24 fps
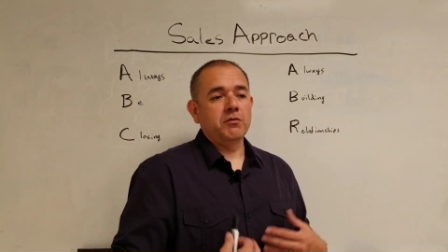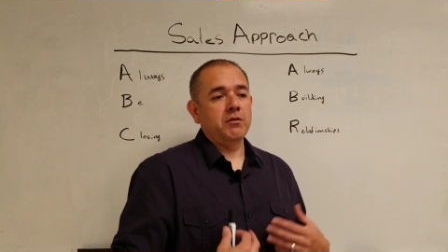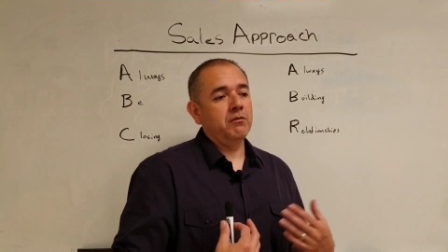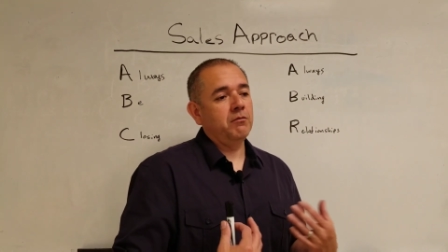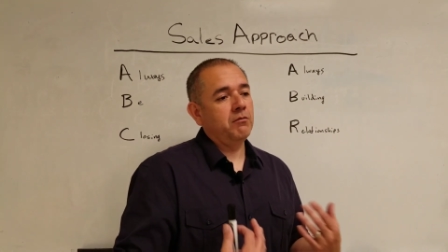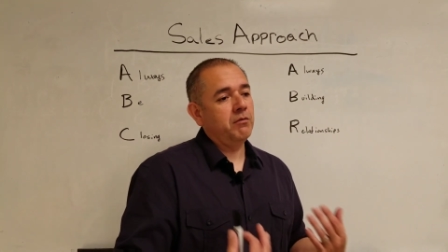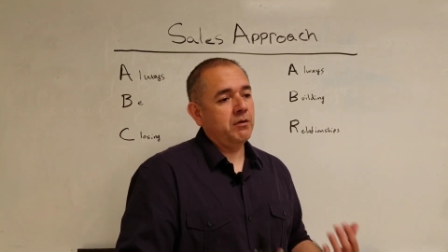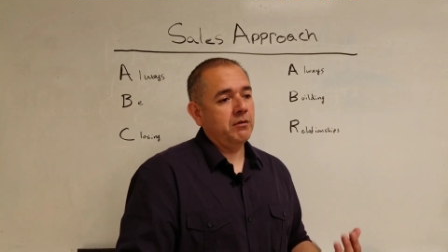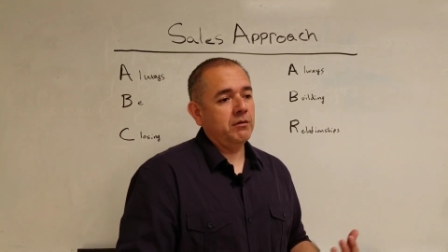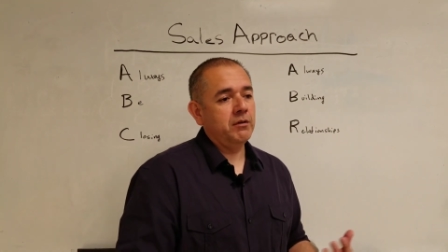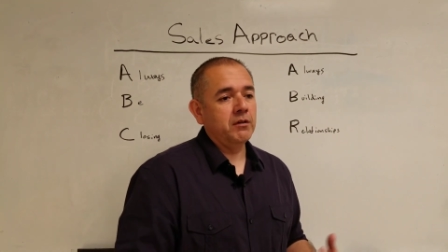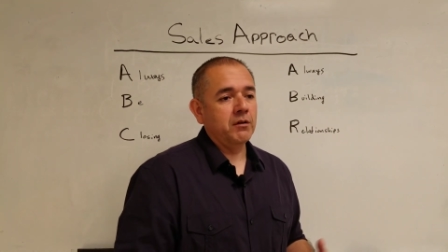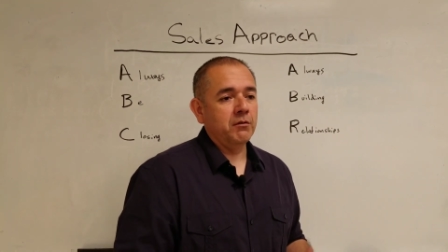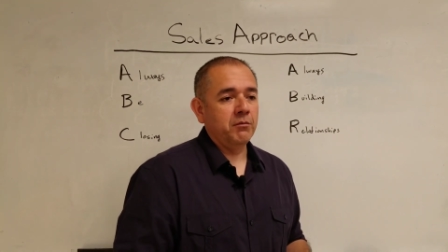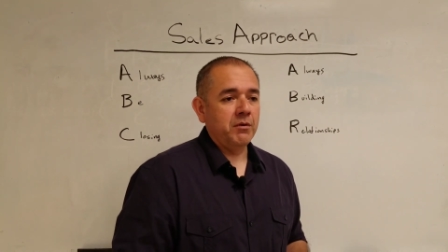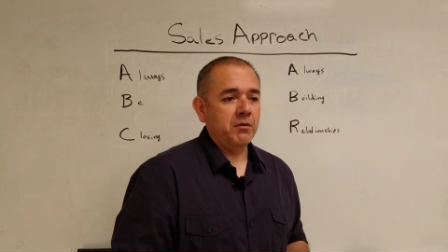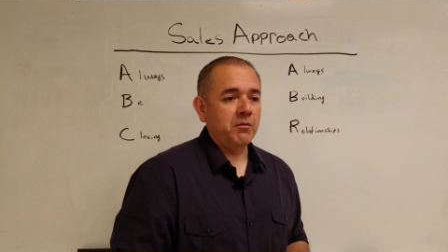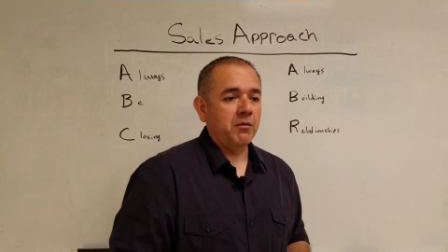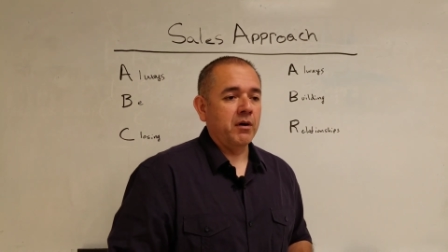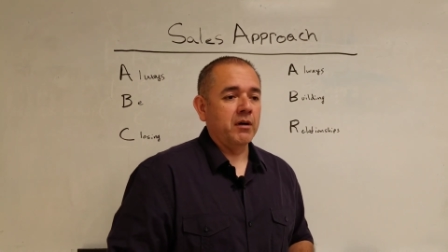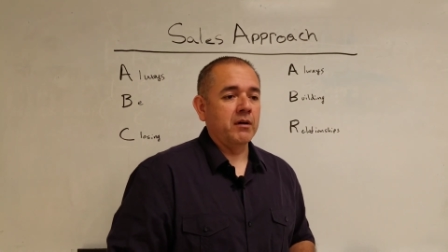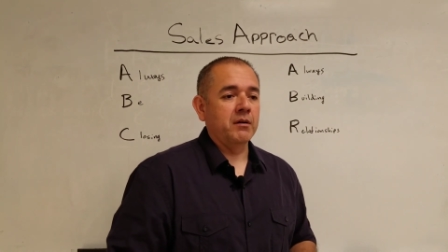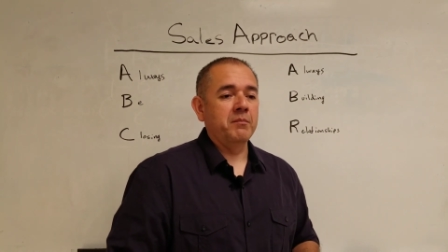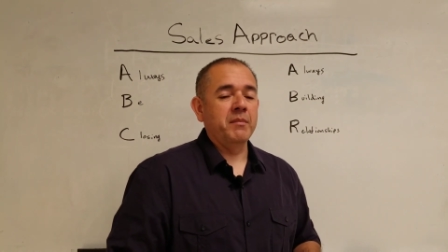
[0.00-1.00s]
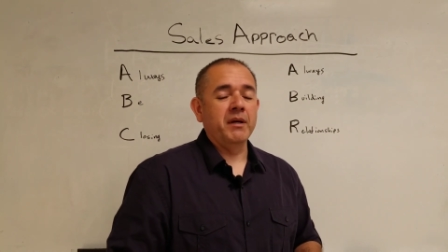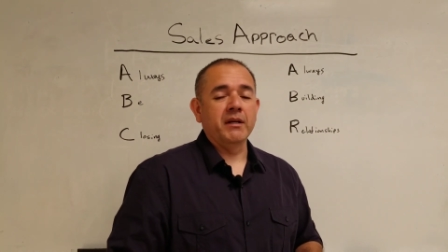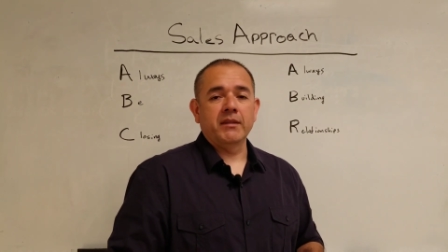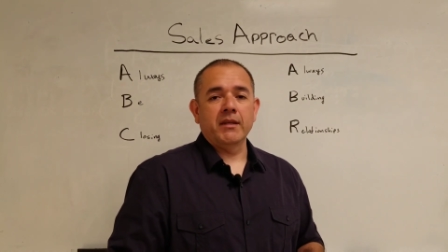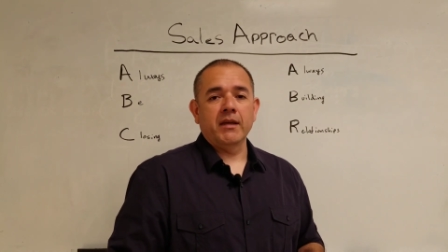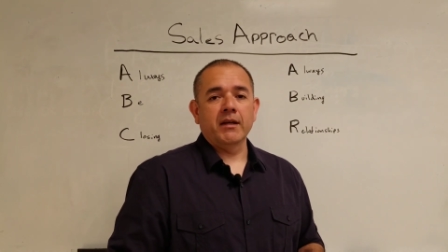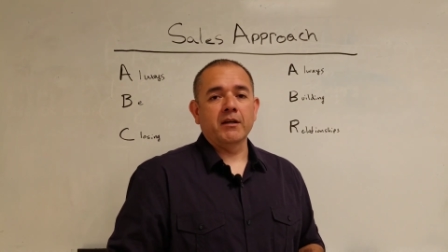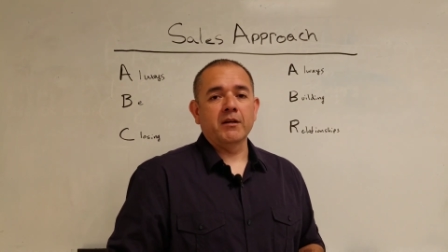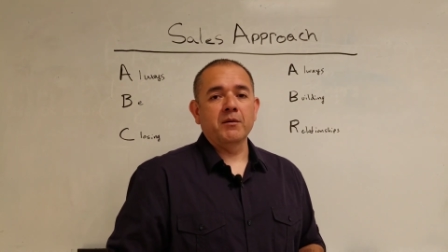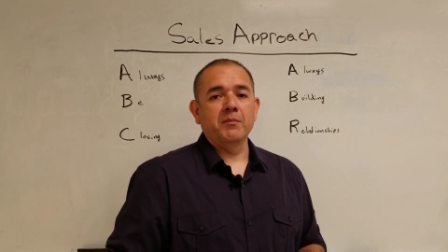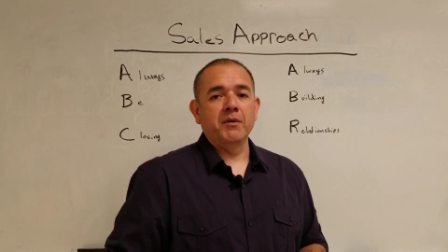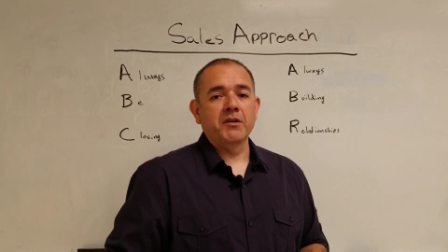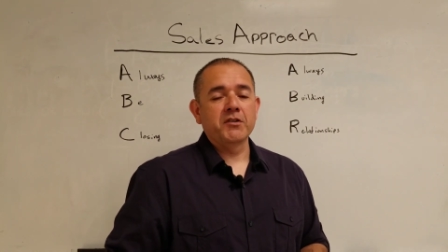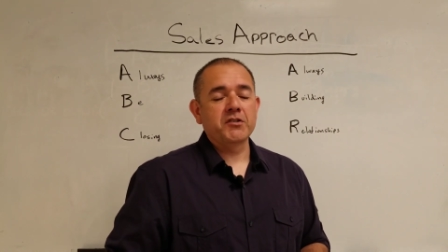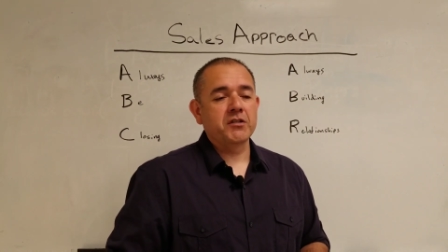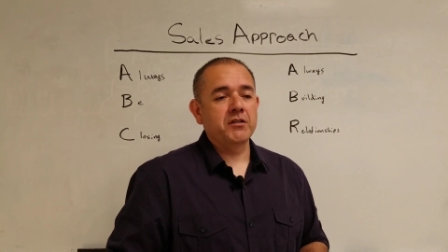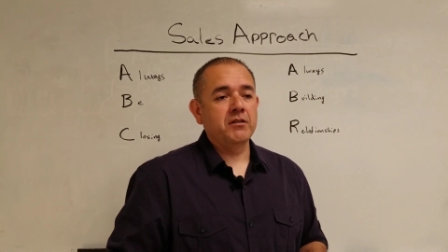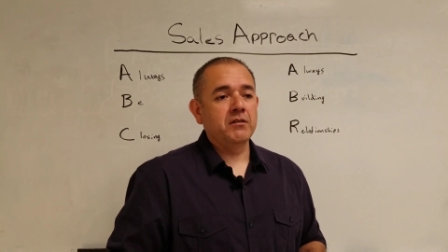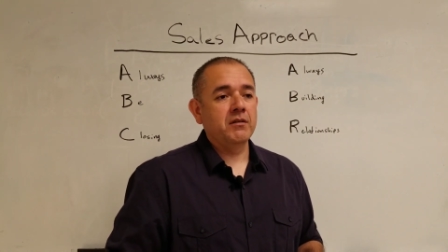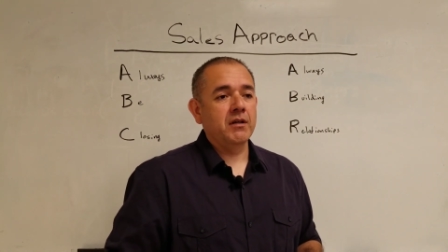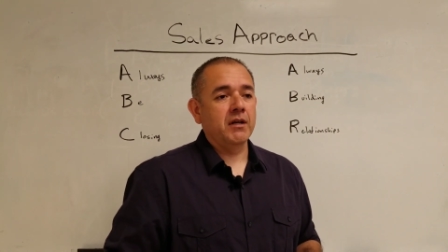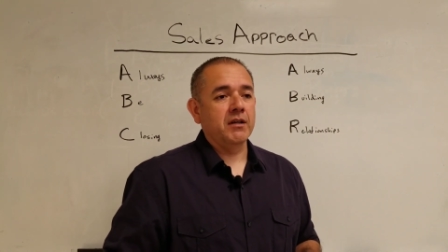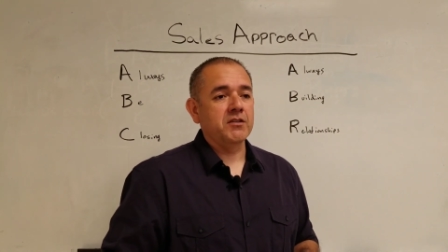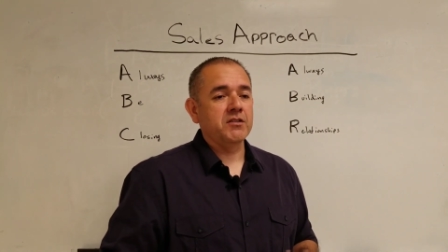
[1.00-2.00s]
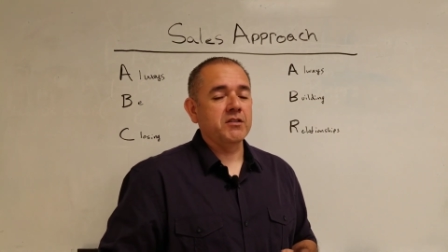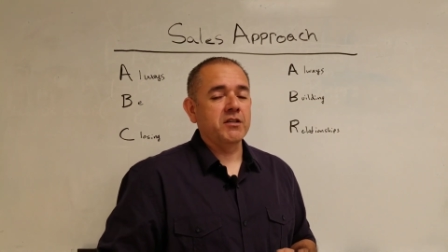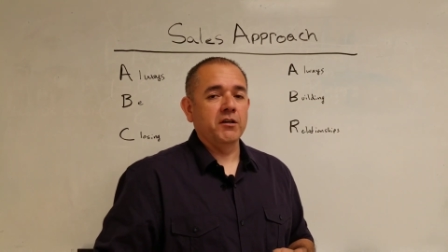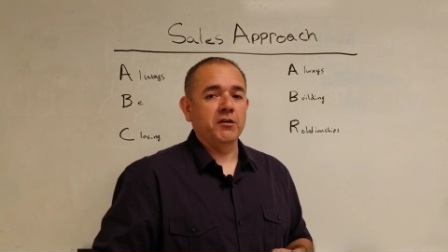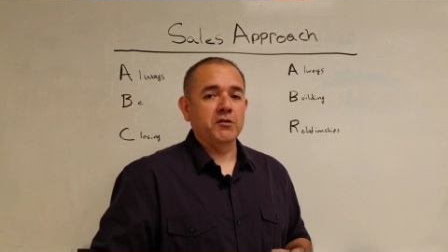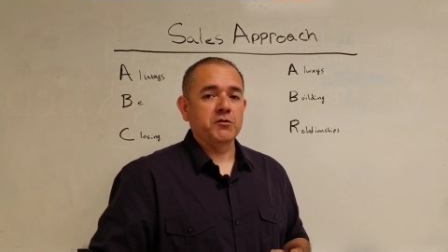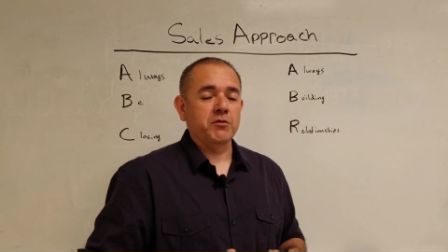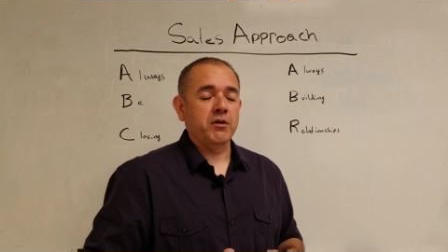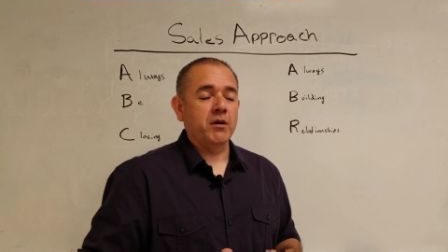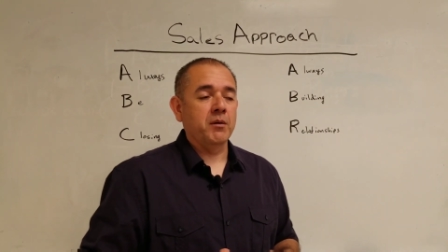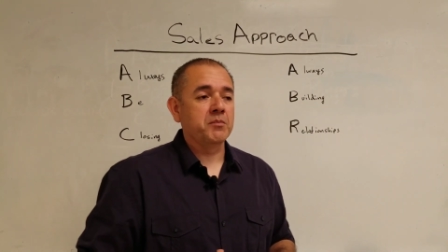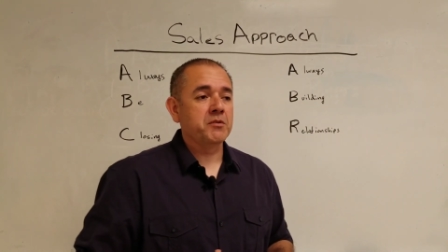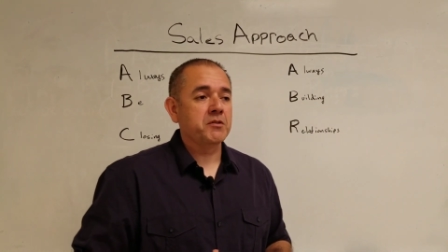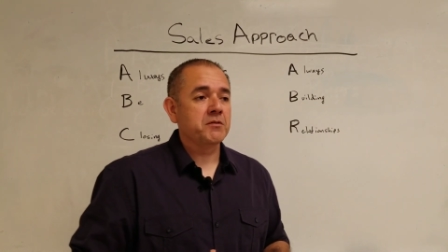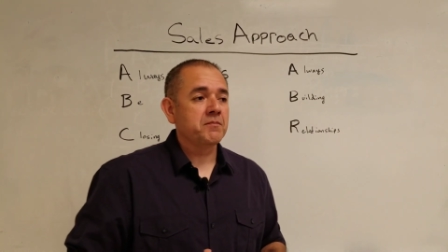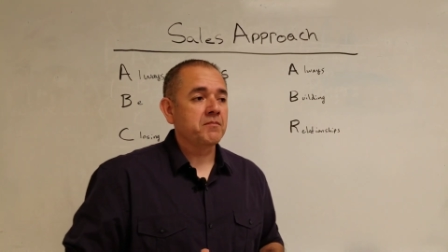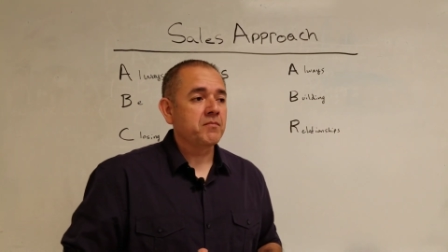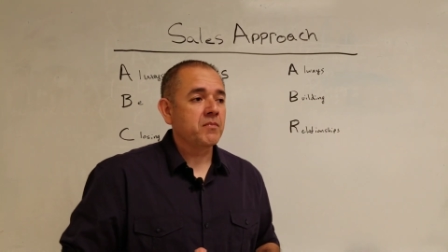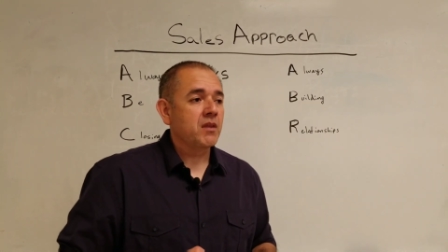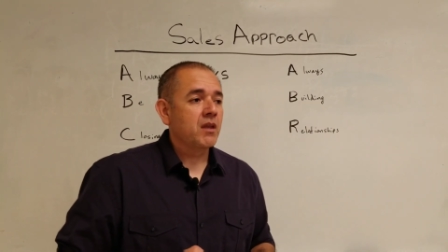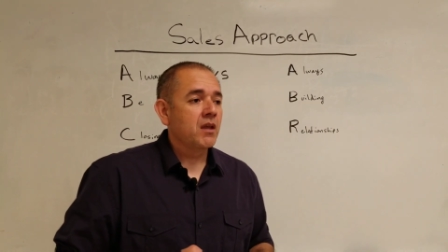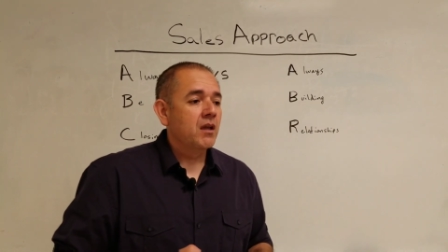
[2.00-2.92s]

We want to make that commission as sales reps.